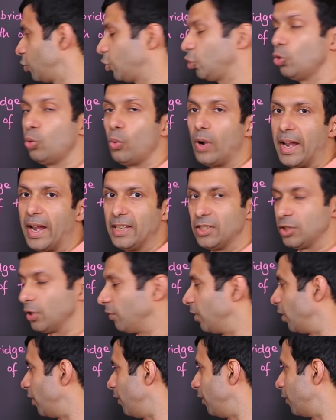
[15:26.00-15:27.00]
two ends
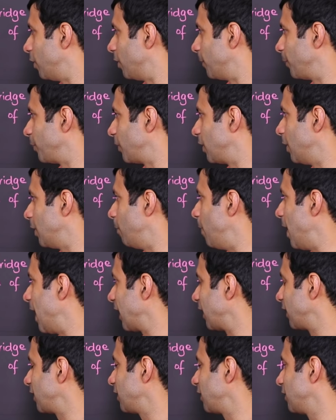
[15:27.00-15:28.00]
of the river, the
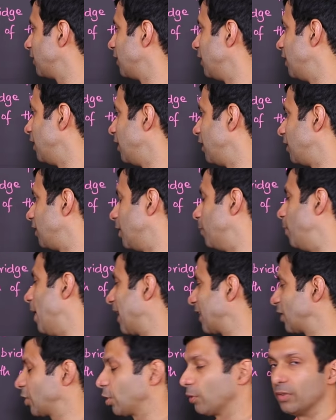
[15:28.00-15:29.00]
bank, the
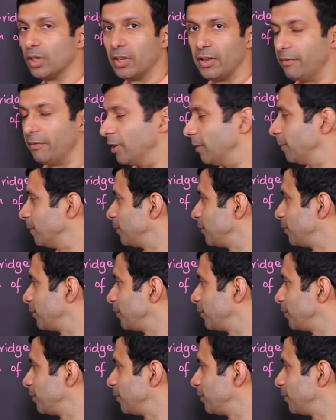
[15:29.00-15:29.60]
banks of the river,